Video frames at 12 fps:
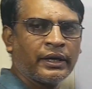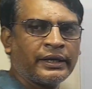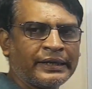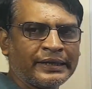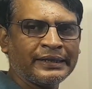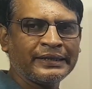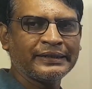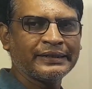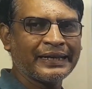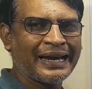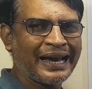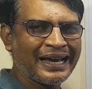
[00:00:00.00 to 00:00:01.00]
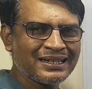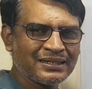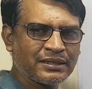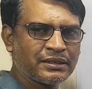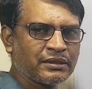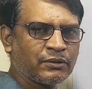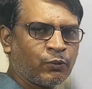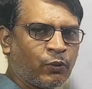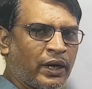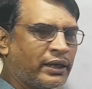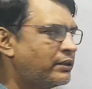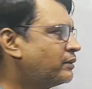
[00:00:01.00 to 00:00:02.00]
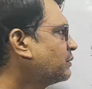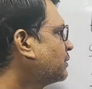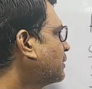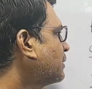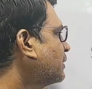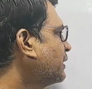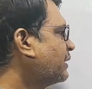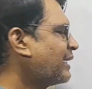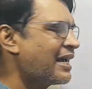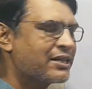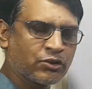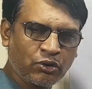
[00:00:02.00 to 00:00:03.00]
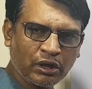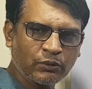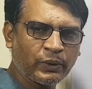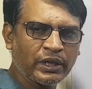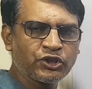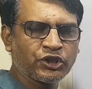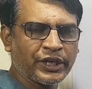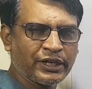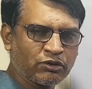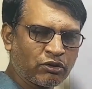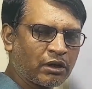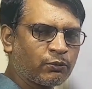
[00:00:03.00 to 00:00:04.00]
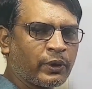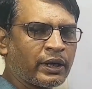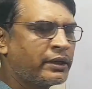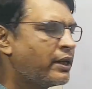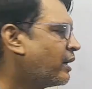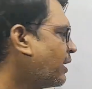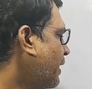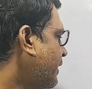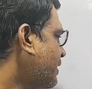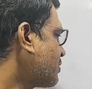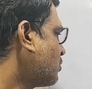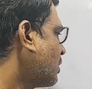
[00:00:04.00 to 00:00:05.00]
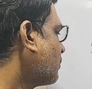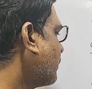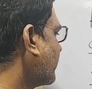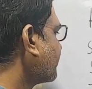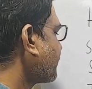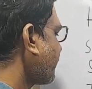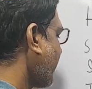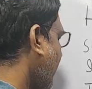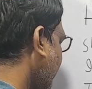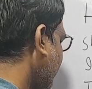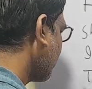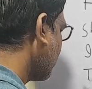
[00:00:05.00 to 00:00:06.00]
he has won, he has not won, she has not won, it has not won. And the